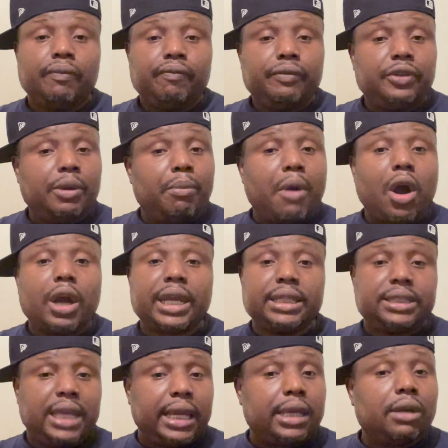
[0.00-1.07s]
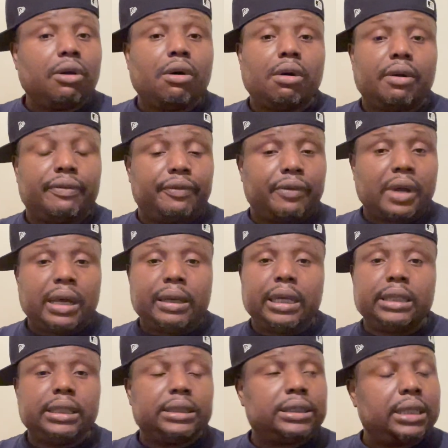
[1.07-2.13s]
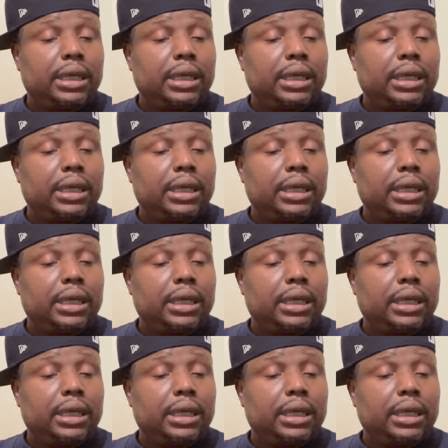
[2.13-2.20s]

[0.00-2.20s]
the market taking off. There's